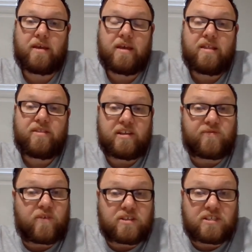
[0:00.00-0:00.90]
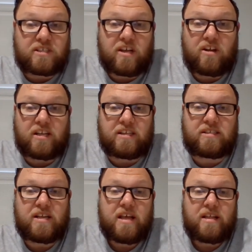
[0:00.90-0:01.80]
This verse is telling us
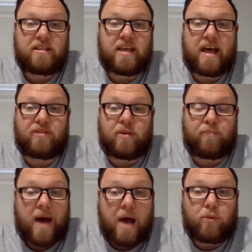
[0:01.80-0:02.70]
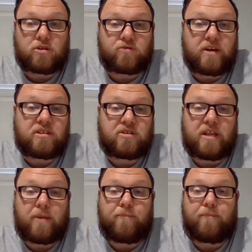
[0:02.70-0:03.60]
that the Bible is written so
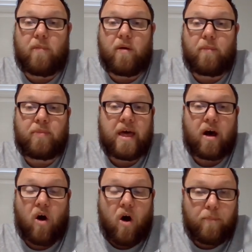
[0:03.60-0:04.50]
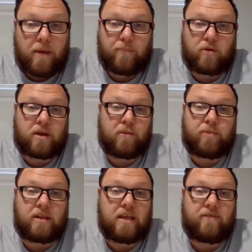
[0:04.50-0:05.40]
that all people can
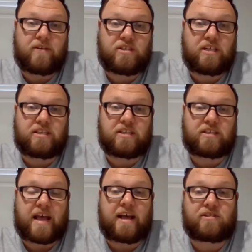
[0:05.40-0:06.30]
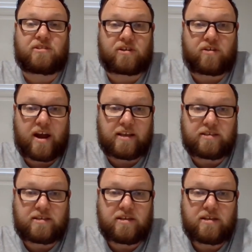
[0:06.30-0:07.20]
believe in Jesus as the
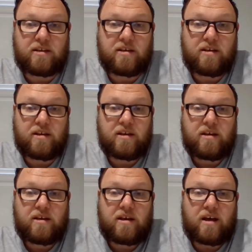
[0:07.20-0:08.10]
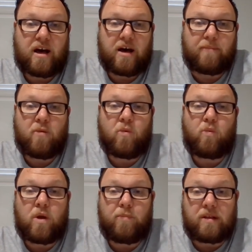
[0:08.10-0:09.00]
Christ. And when
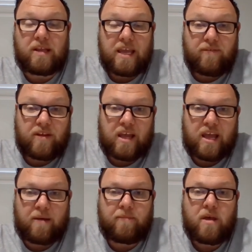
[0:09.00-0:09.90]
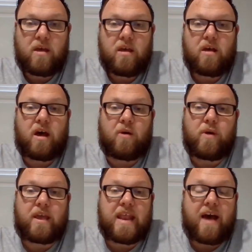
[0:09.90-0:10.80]
we believe in him, we
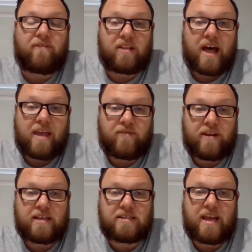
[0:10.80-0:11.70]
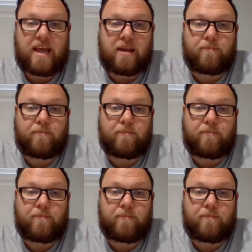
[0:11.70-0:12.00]
can have life in his name.